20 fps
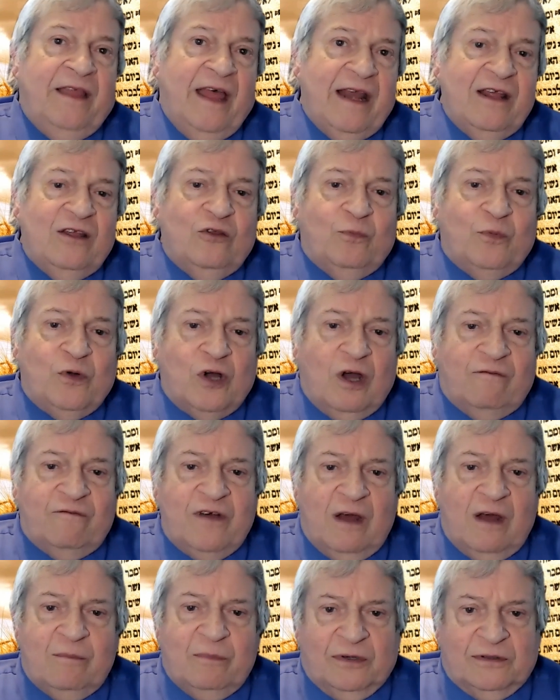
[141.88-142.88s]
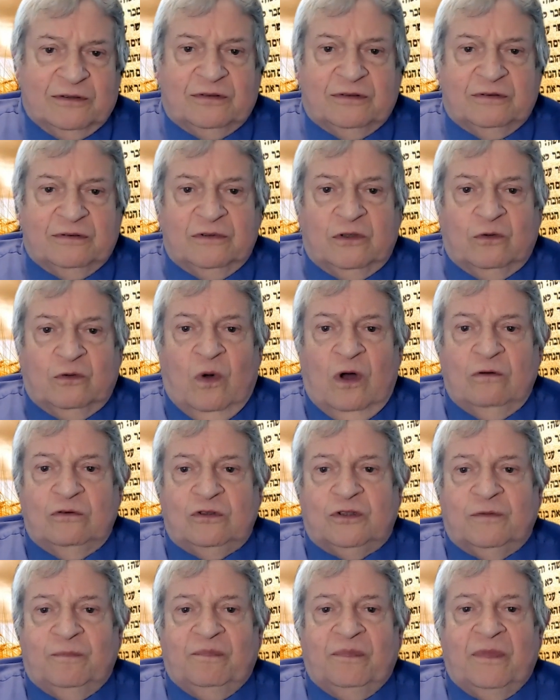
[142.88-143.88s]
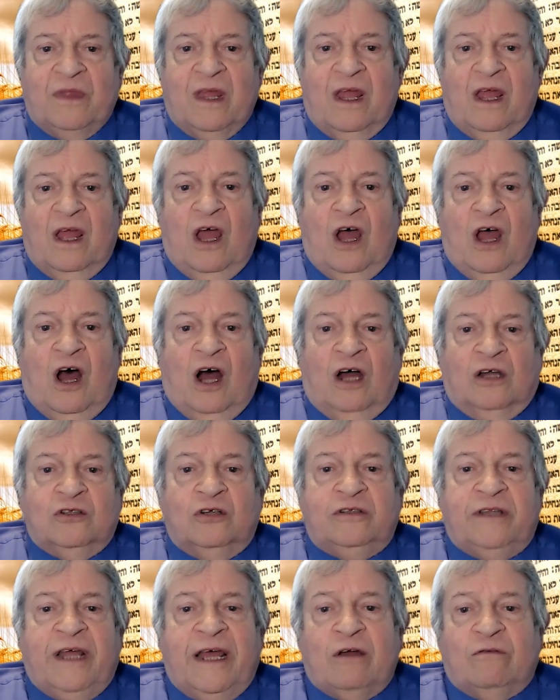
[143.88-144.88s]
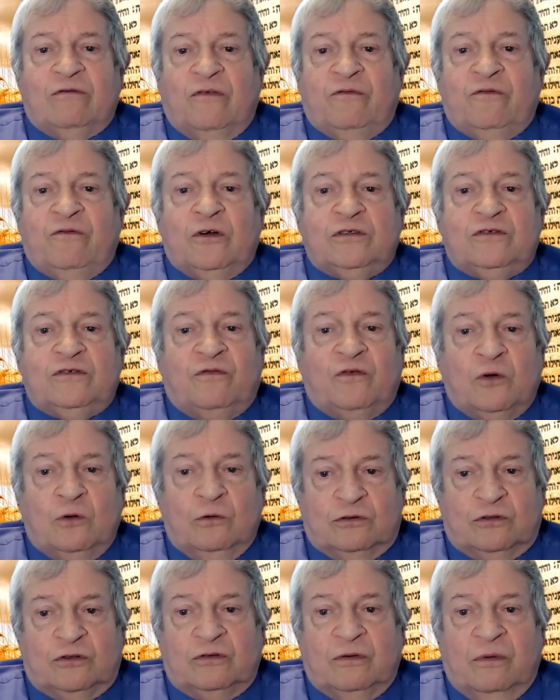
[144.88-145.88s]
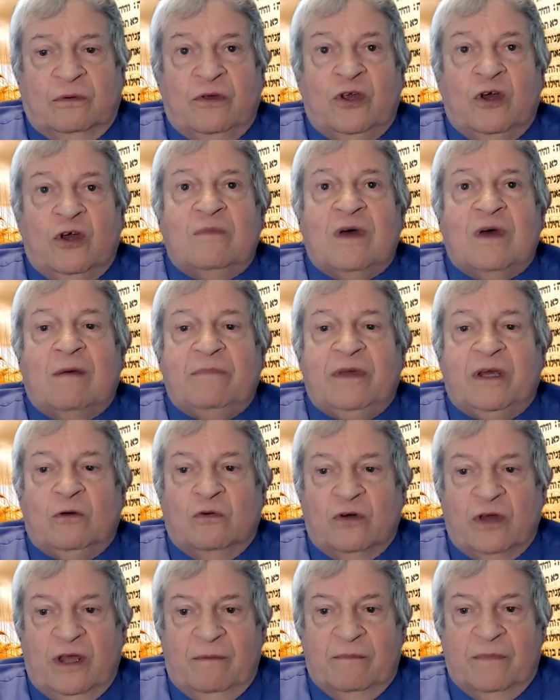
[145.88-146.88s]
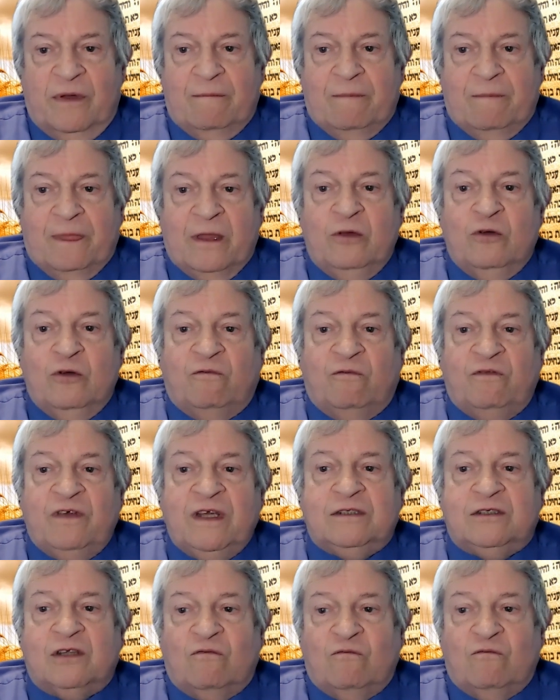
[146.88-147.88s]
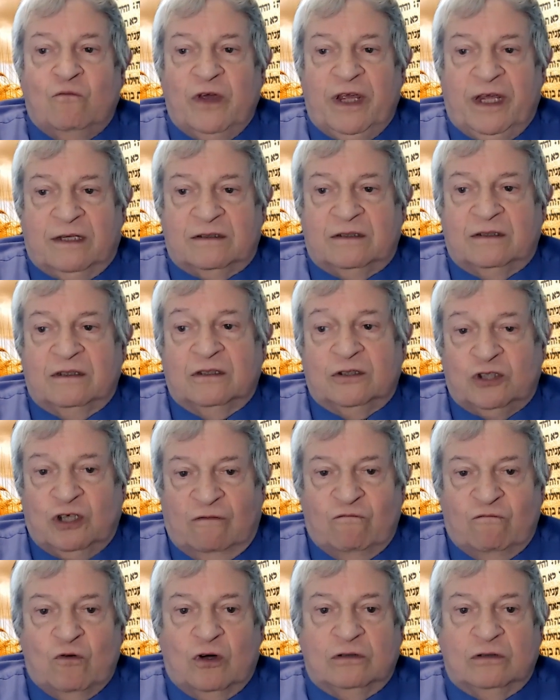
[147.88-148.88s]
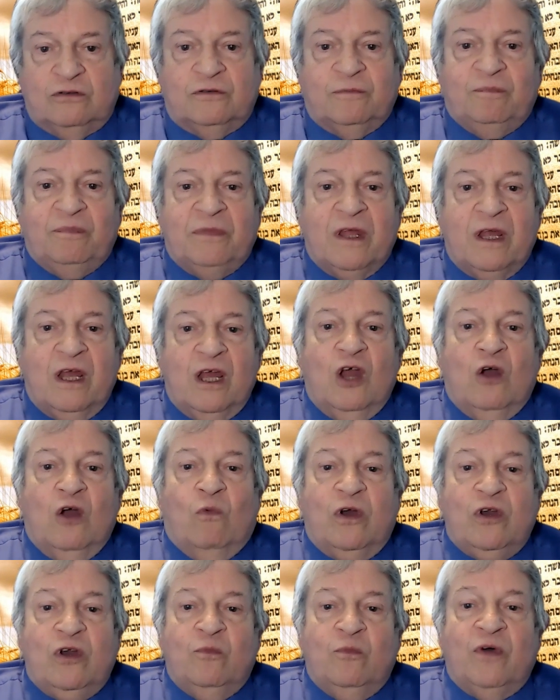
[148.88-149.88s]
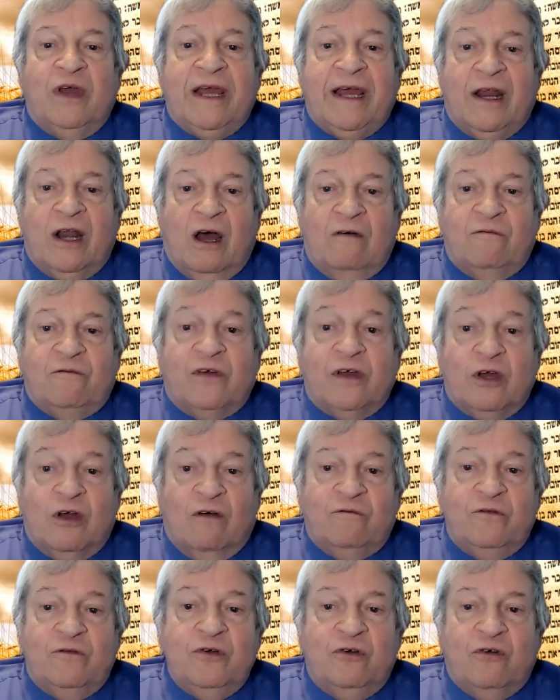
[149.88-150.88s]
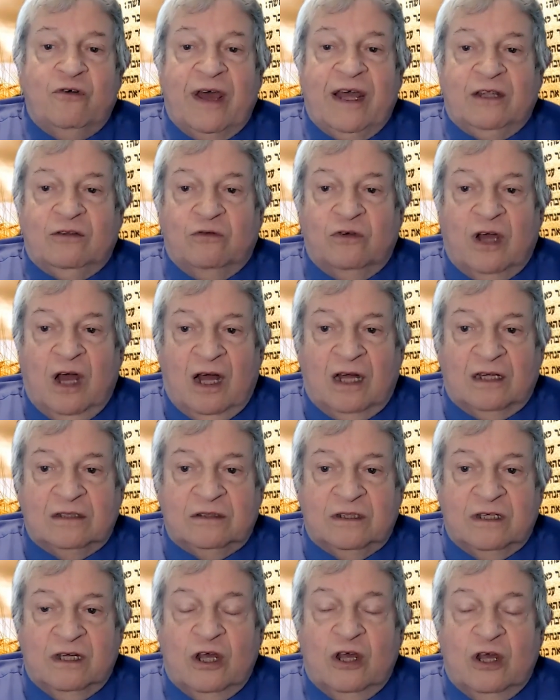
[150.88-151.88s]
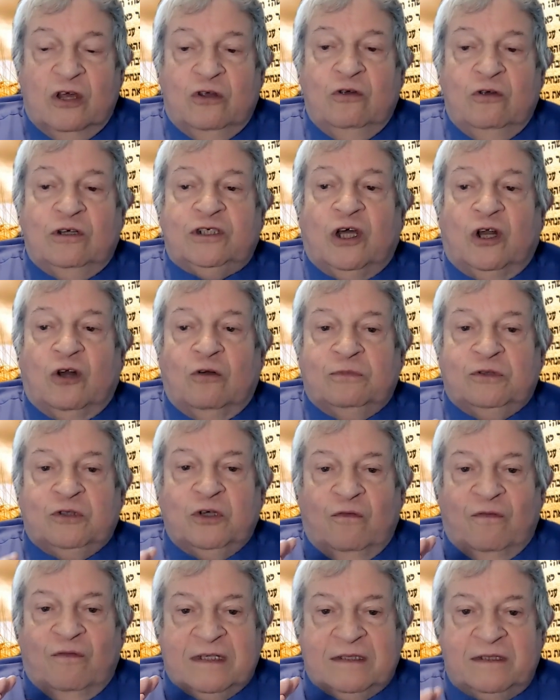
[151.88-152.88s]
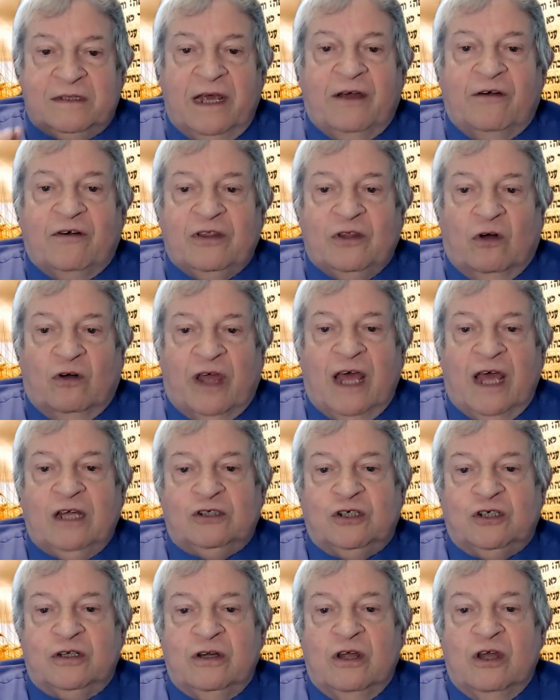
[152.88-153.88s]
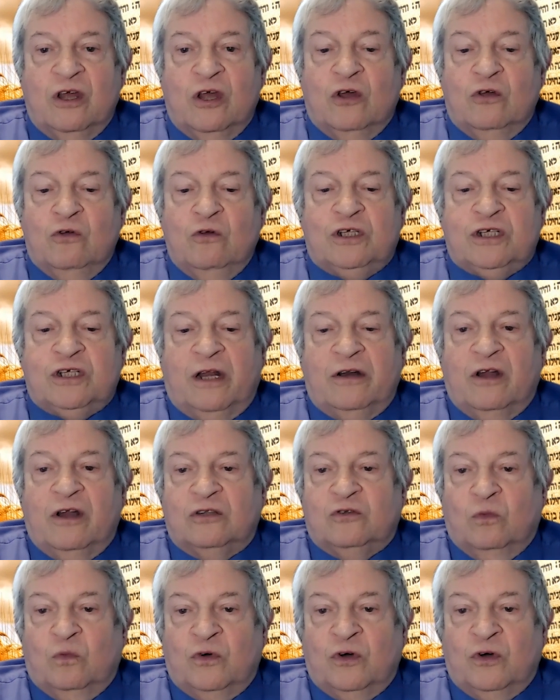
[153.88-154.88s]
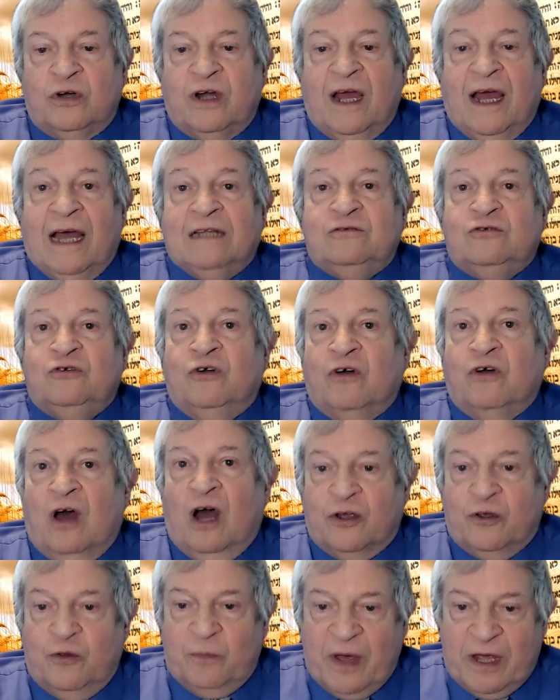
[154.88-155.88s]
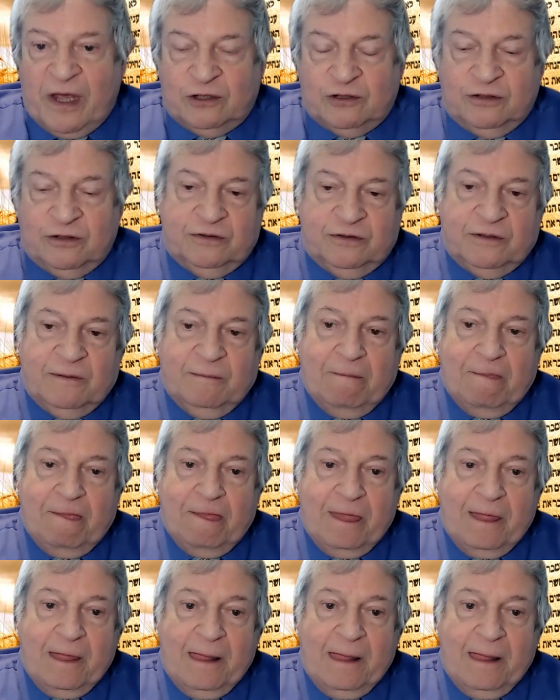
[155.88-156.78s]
Then in the book of Numbers, quote, On the day of the first fruits, Yom HaBikurim, your feast of weeks, Shavuot, when you bring an offering of new grain to God, you shall observe a sacred occasion, you shall not work at your occupations.